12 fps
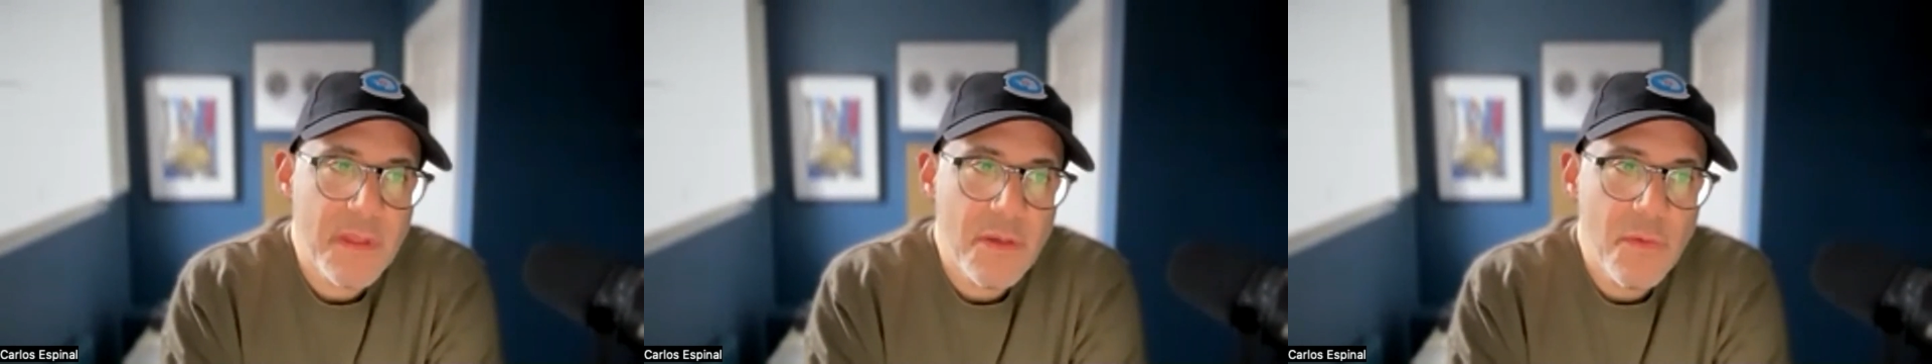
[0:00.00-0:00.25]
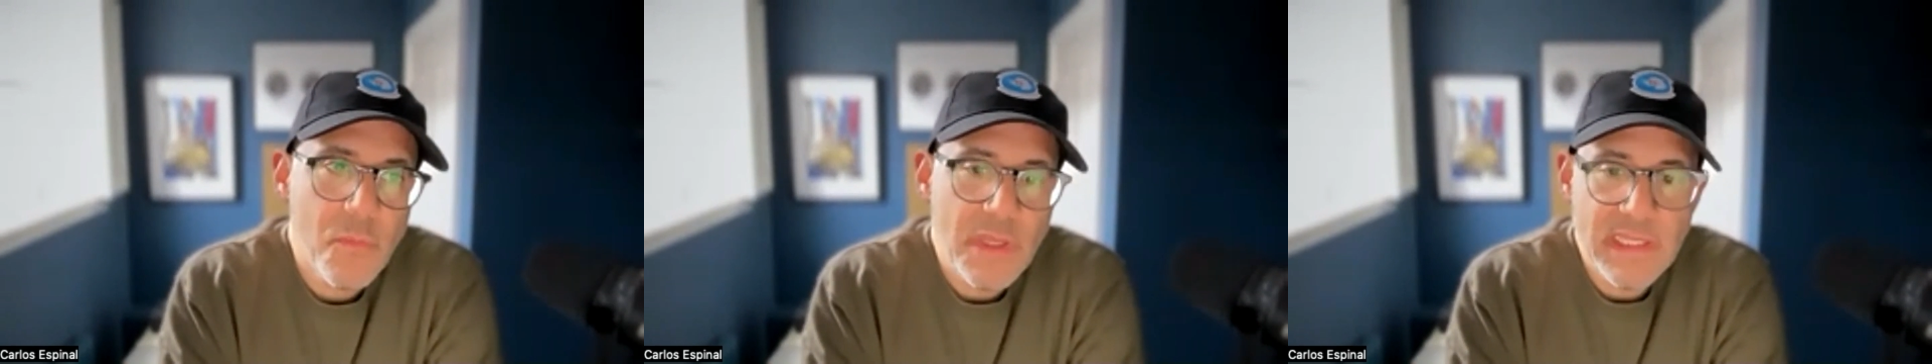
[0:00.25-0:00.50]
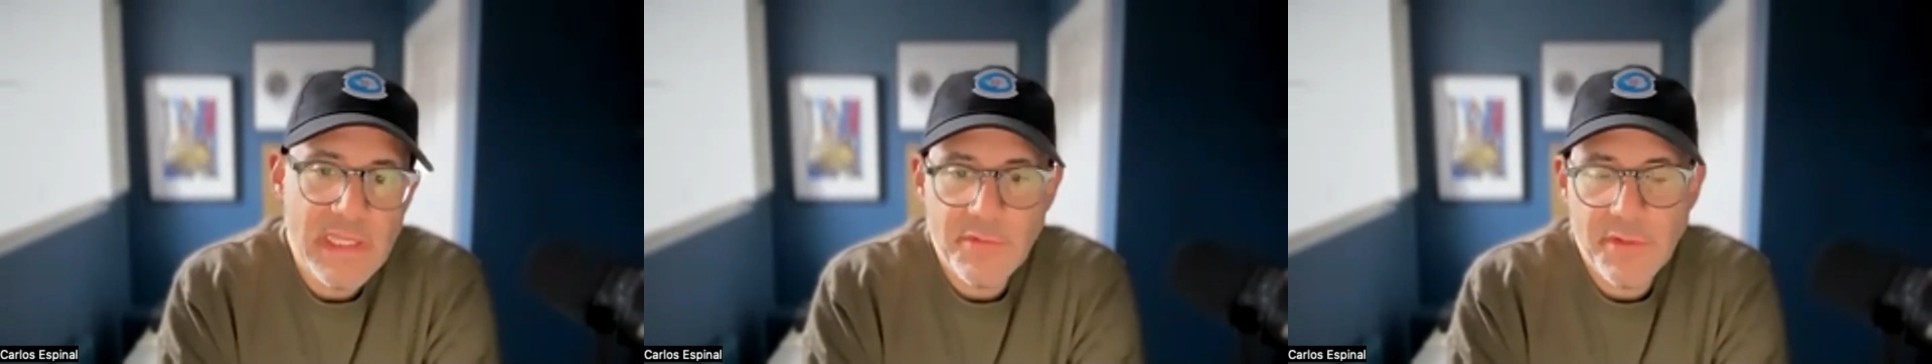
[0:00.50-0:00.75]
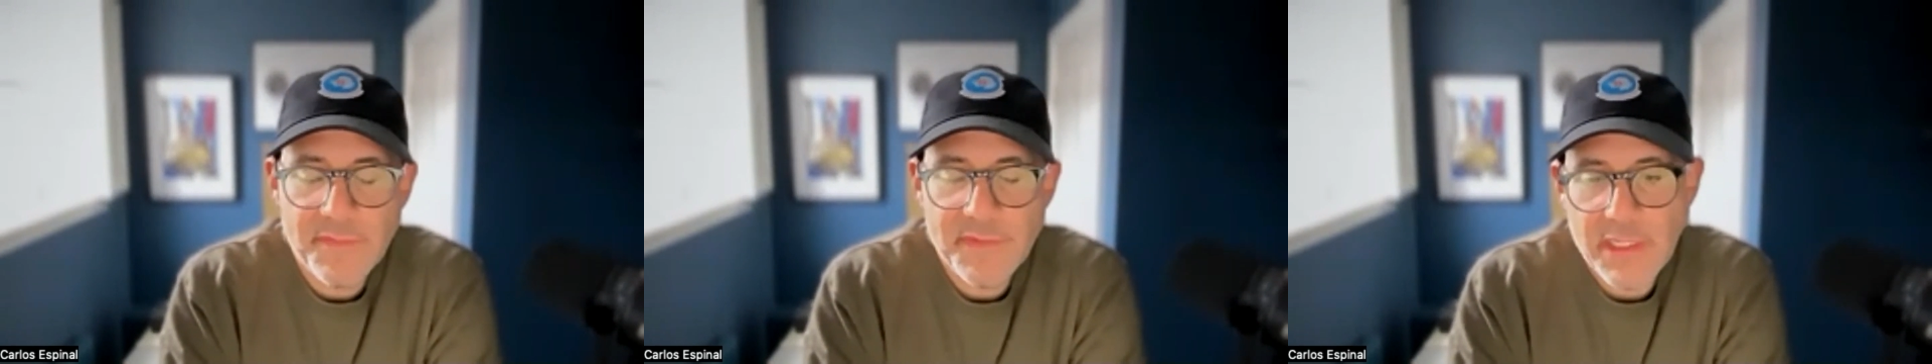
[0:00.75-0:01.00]
what level
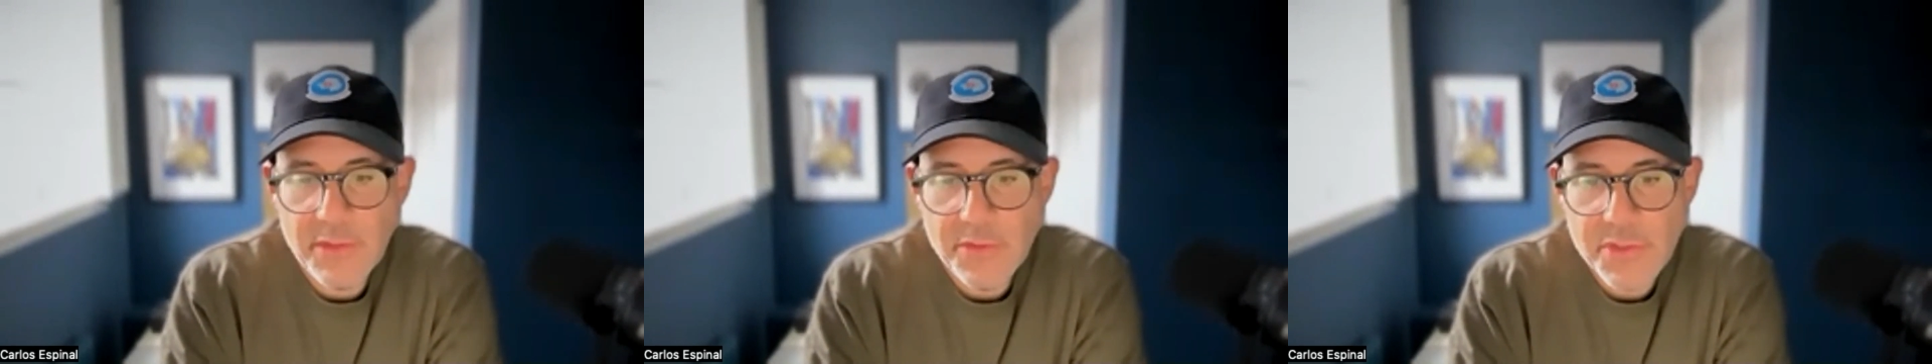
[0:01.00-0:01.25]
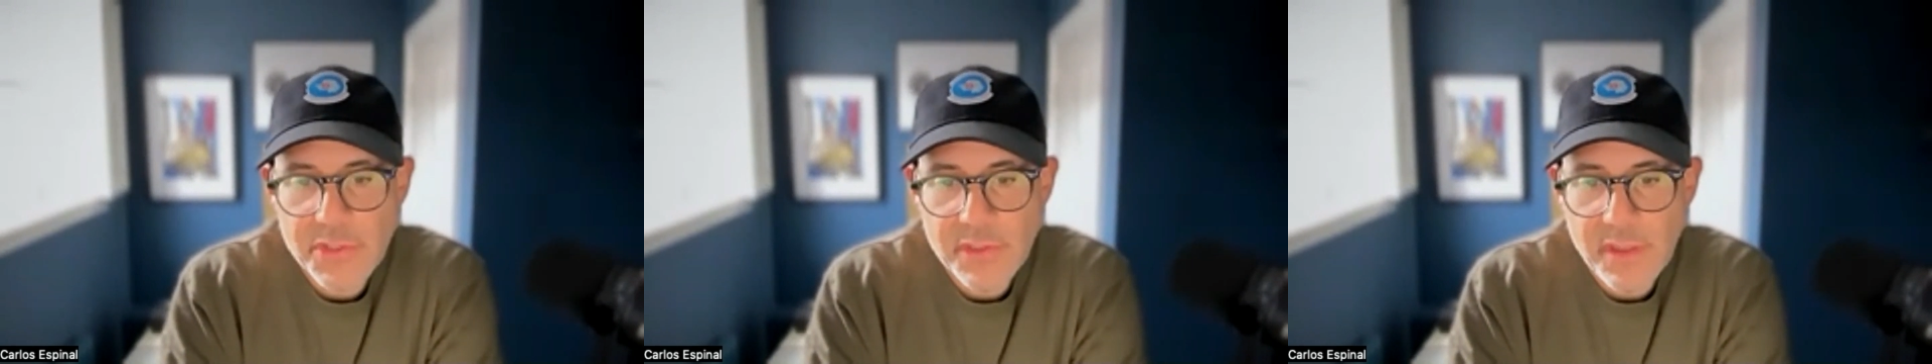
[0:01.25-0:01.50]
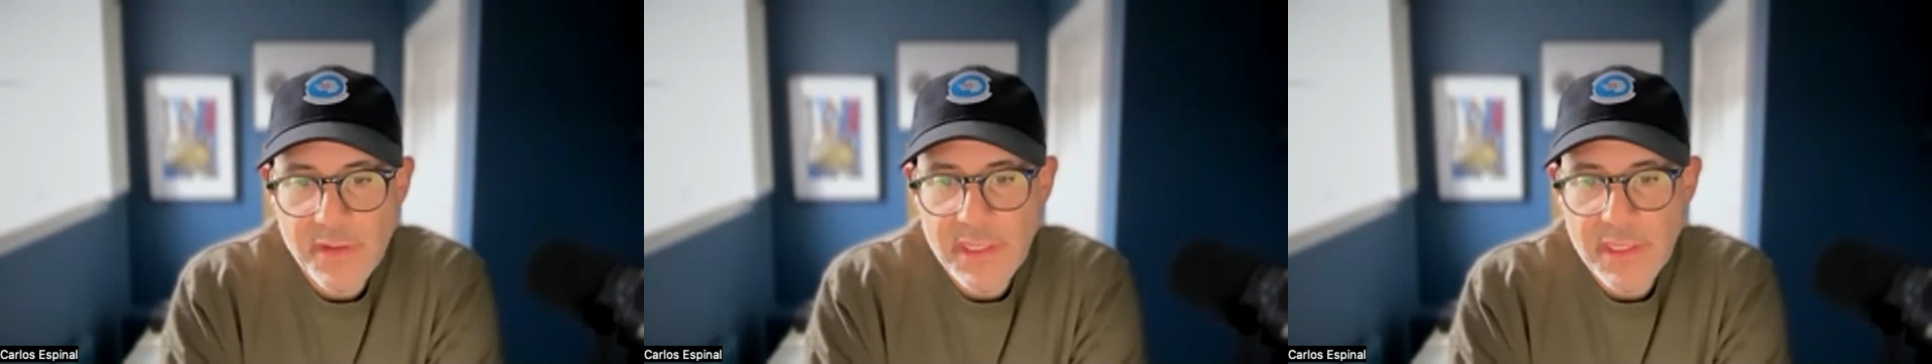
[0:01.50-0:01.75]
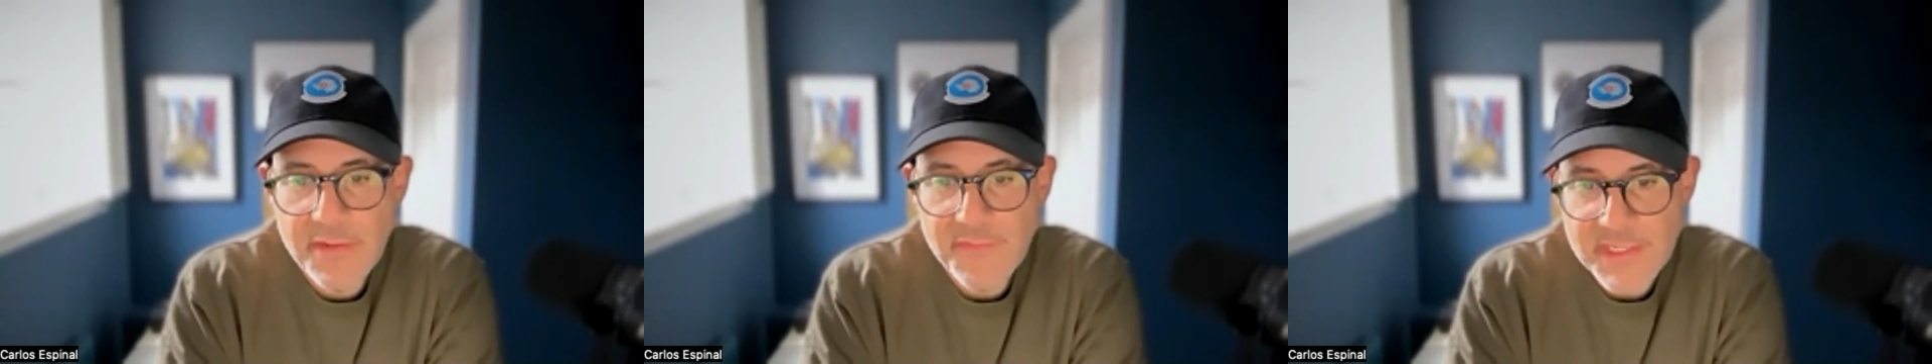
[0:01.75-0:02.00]
of dilution
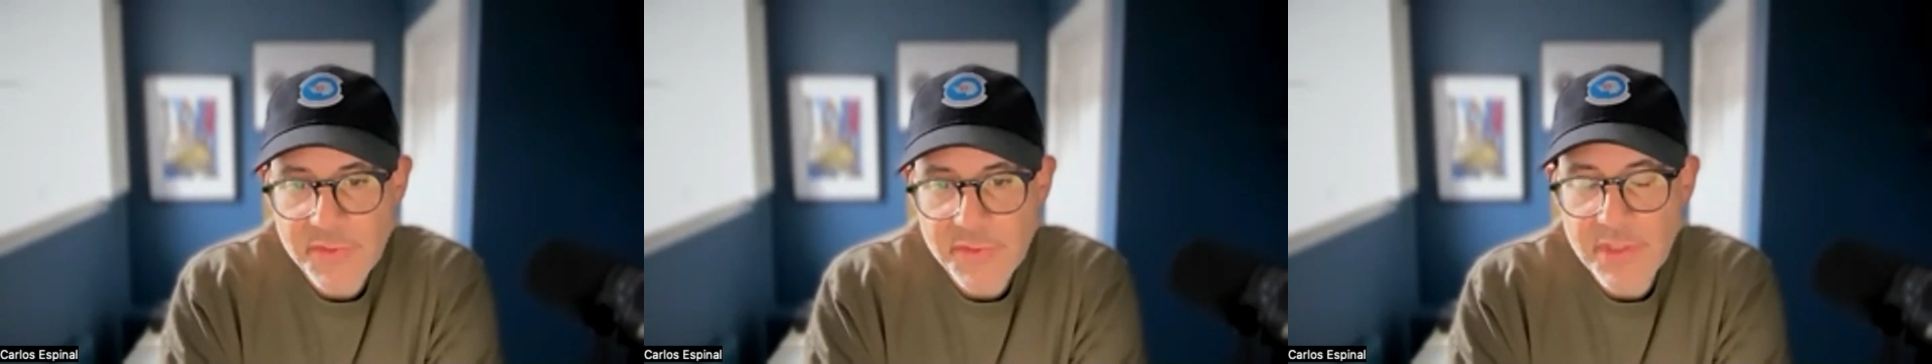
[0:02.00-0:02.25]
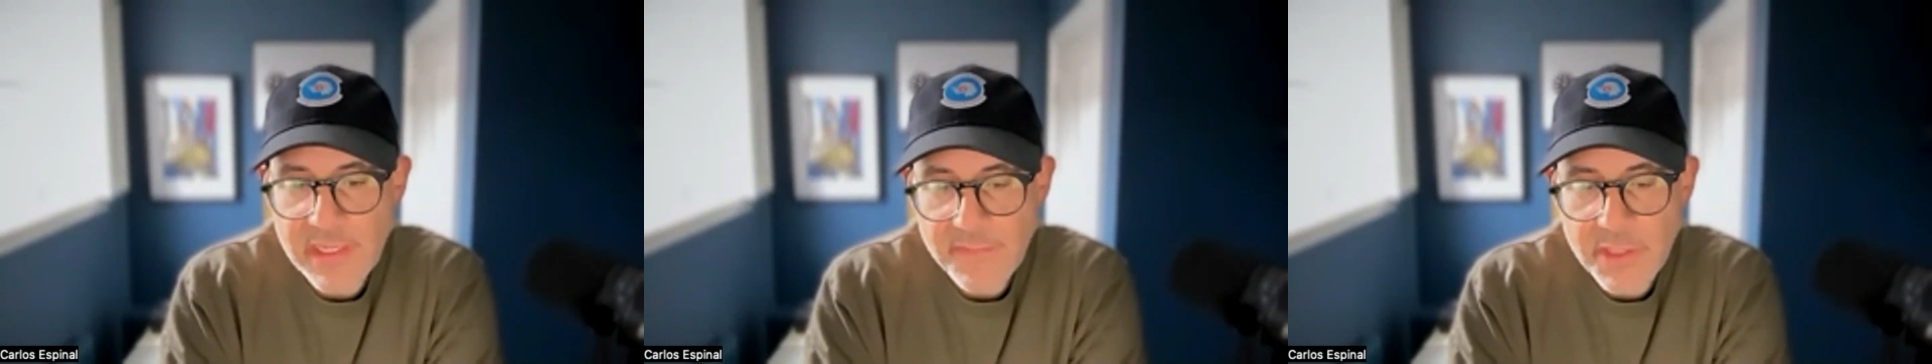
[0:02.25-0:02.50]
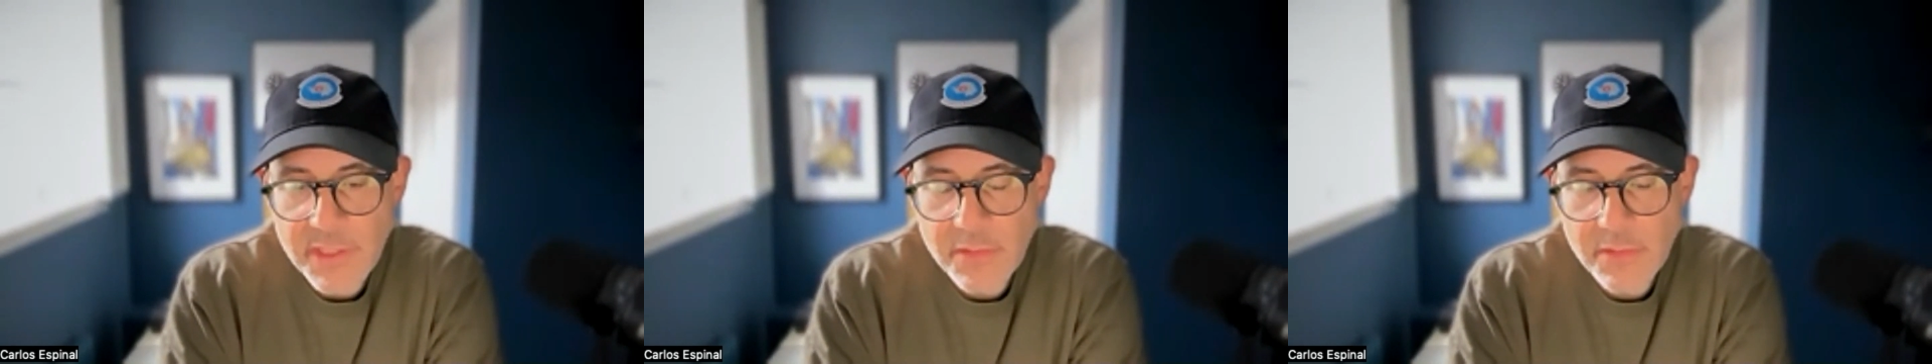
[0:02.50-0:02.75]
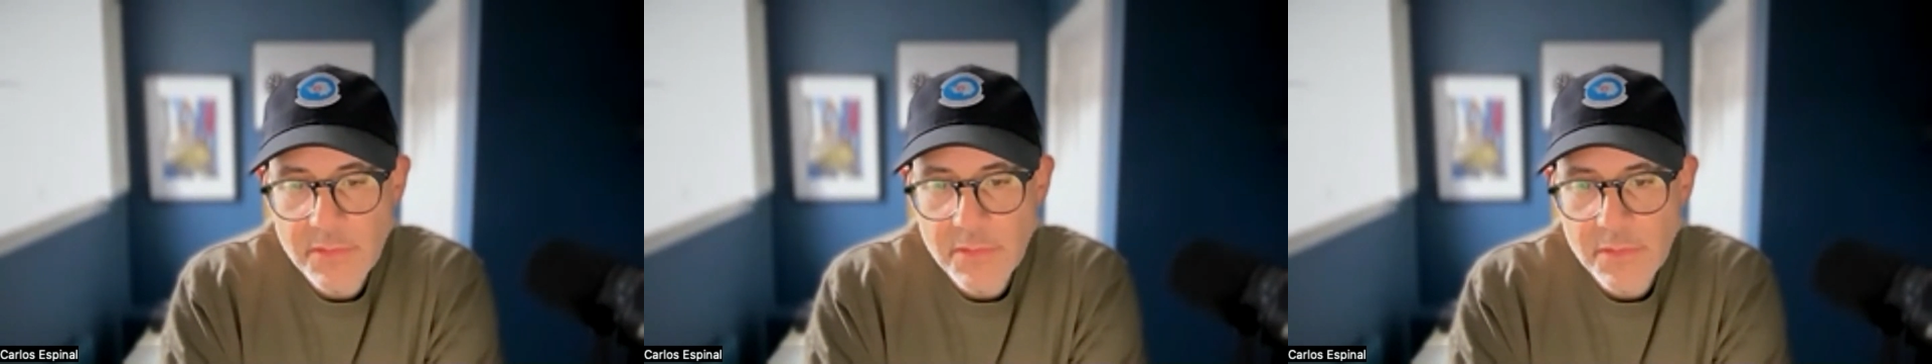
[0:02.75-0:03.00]
an investor giving
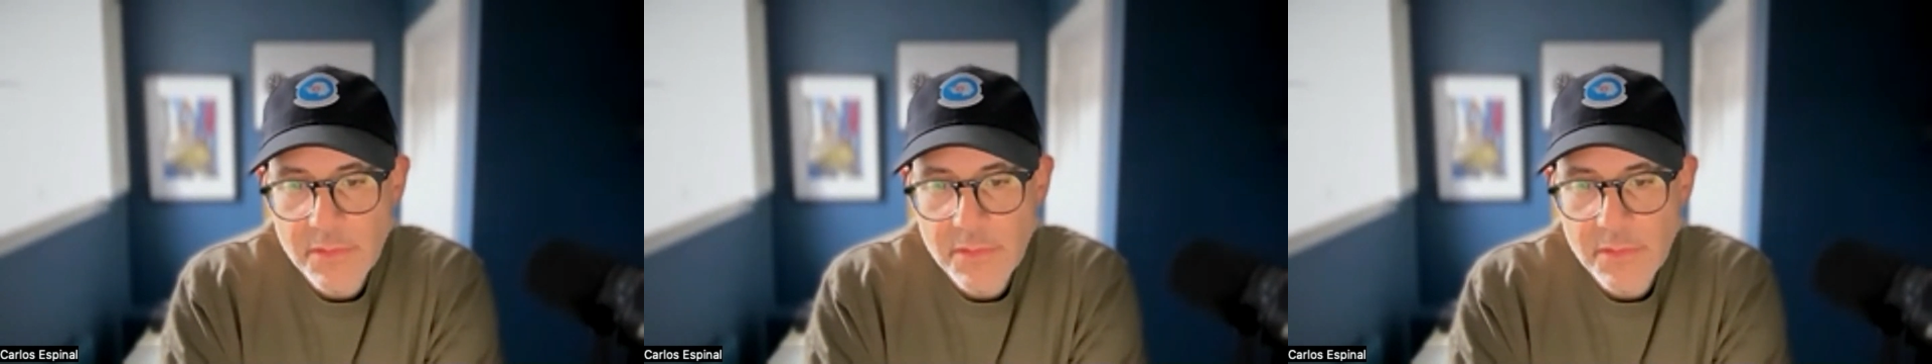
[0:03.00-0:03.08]
you,